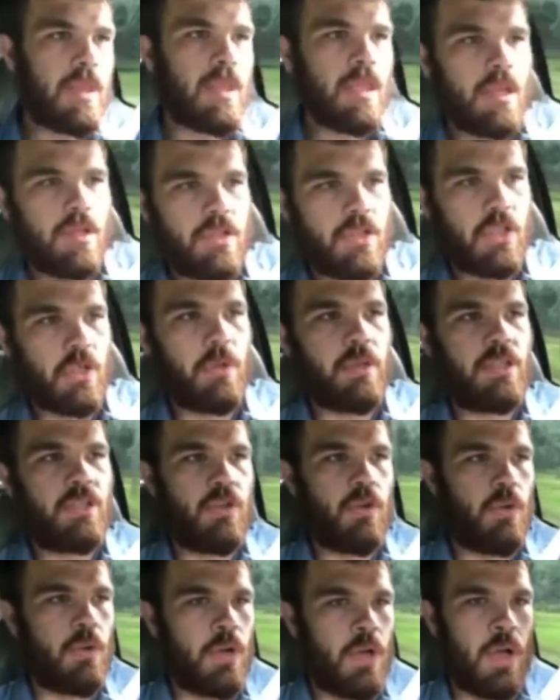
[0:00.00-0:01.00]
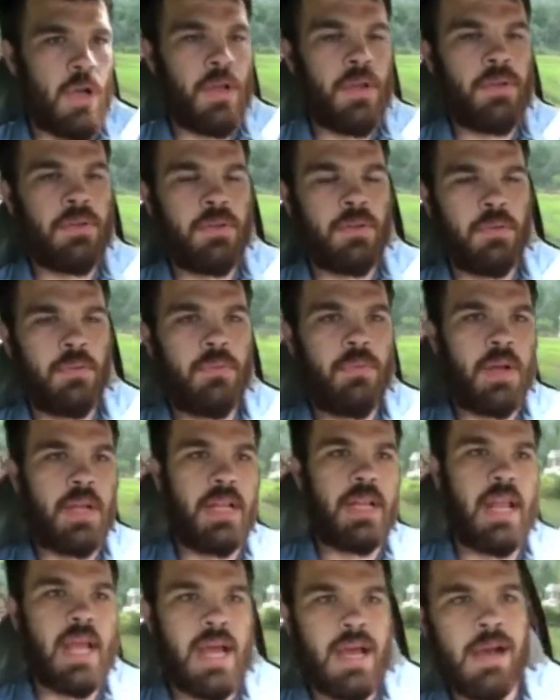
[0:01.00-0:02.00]
So what's going on right
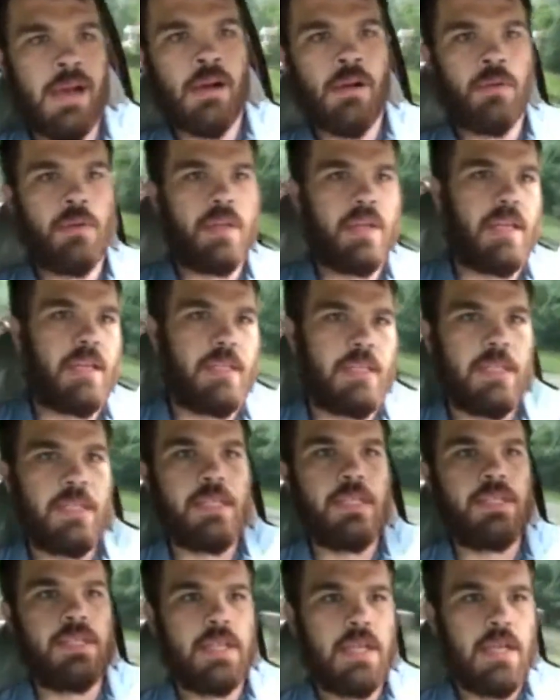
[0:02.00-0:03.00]
now is,